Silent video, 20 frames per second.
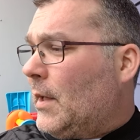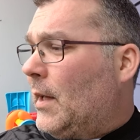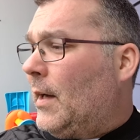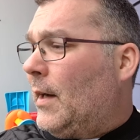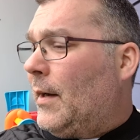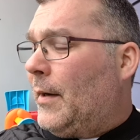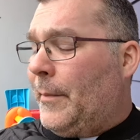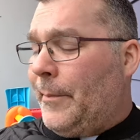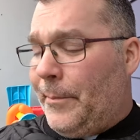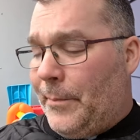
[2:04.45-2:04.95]

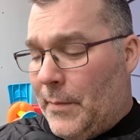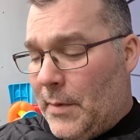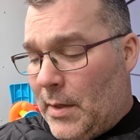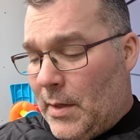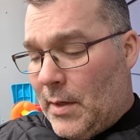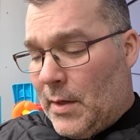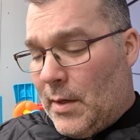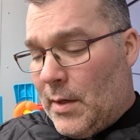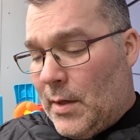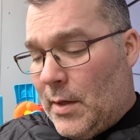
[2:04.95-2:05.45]
Um,
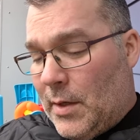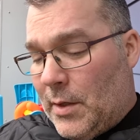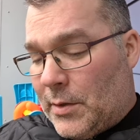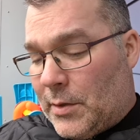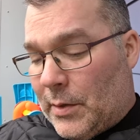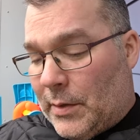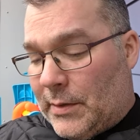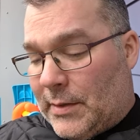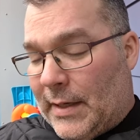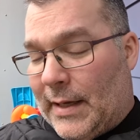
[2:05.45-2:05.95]

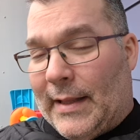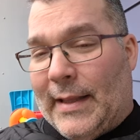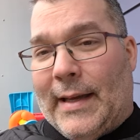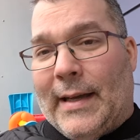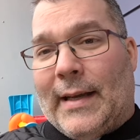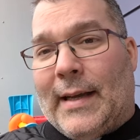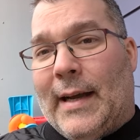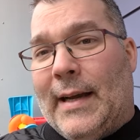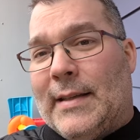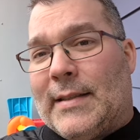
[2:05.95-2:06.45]
so in saying
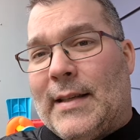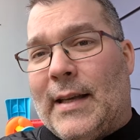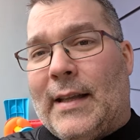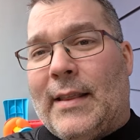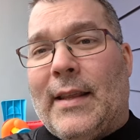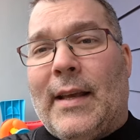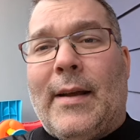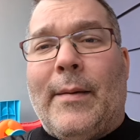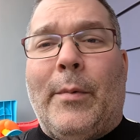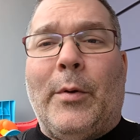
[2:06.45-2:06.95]
that, guys, like
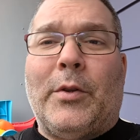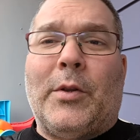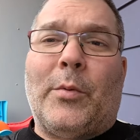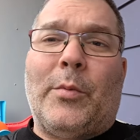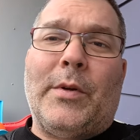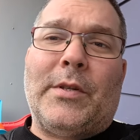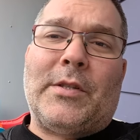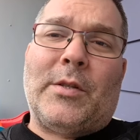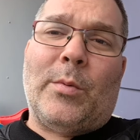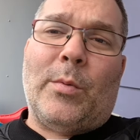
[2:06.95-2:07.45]
think about the
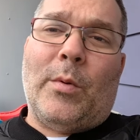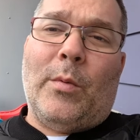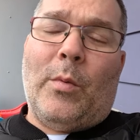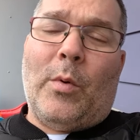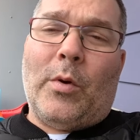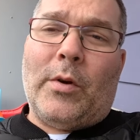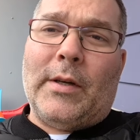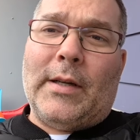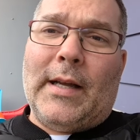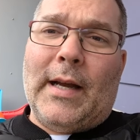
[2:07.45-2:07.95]
risk to
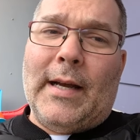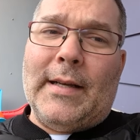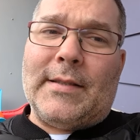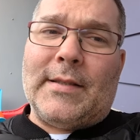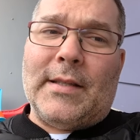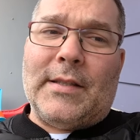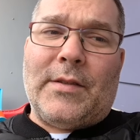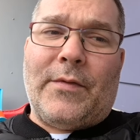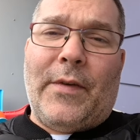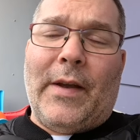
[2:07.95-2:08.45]
reward,
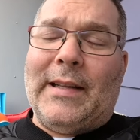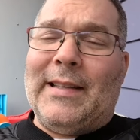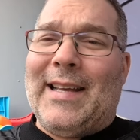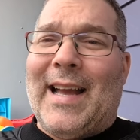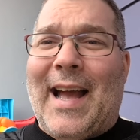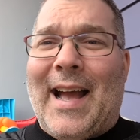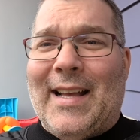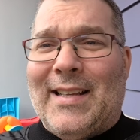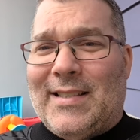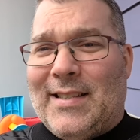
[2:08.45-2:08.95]
guys. It's
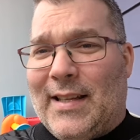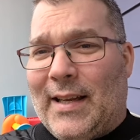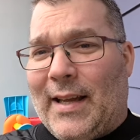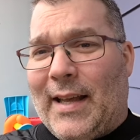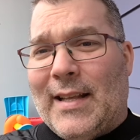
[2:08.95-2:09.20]
fantastic.